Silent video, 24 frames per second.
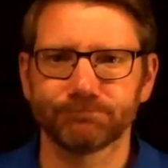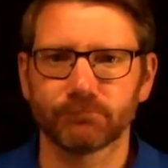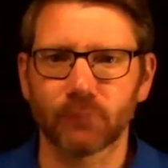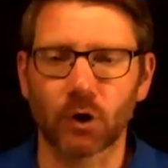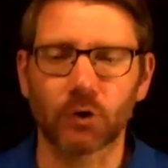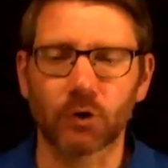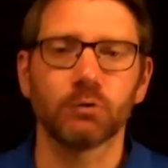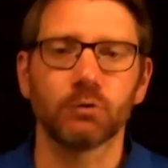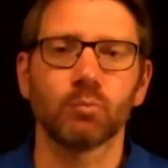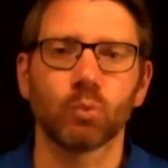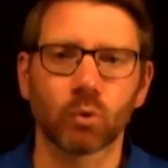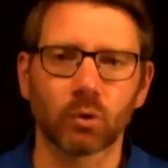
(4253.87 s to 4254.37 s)

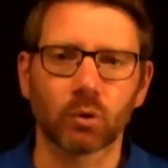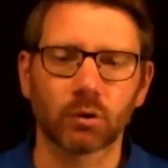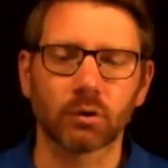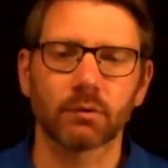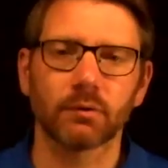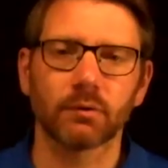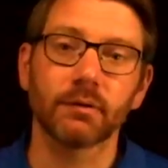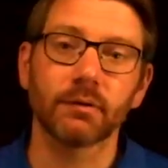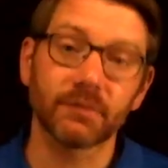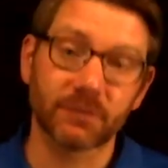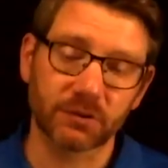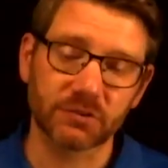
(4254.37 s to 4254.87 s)
Are you more,
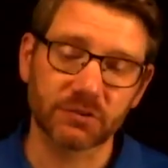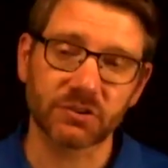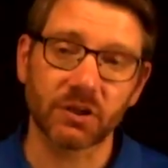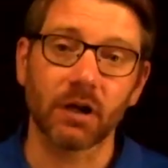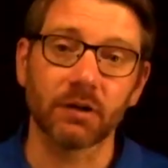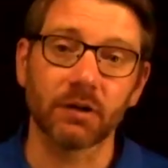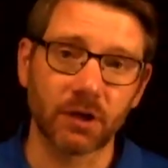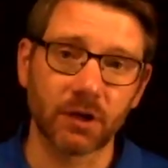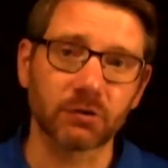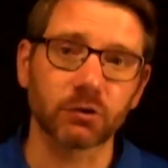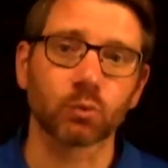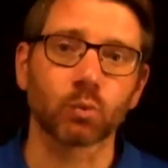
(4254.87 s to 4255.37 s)
there's
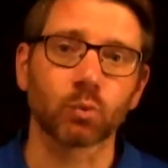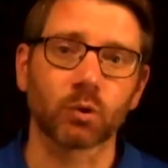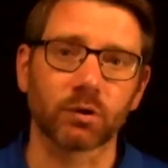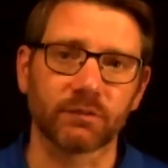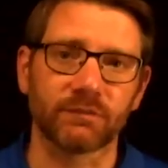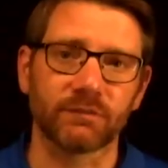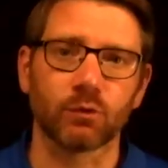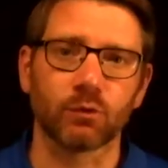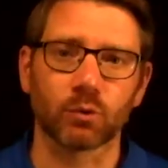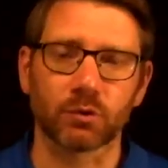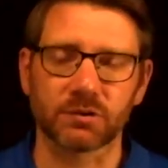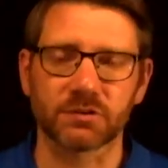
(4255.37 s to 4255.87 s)
another
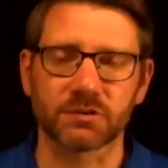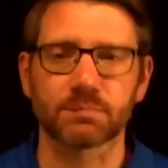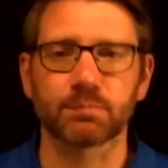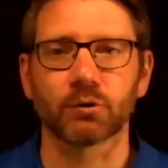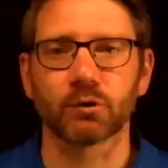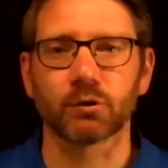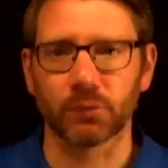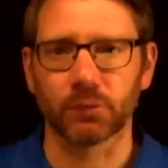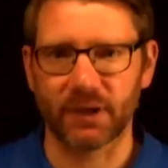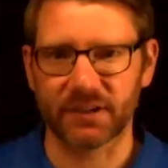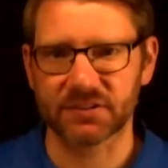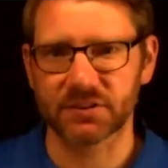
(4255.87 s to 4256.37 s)
word for it is
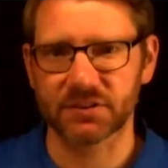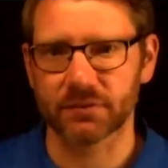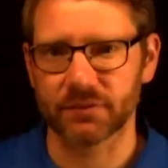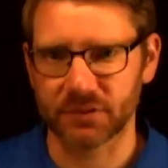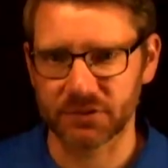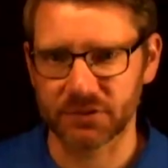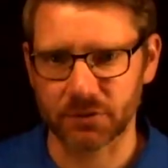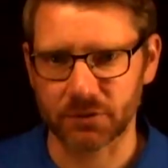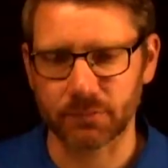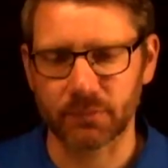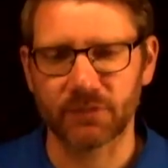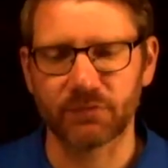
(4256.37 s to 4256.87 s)

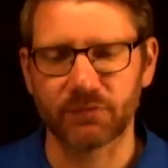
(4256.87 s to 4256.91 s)
progressivism.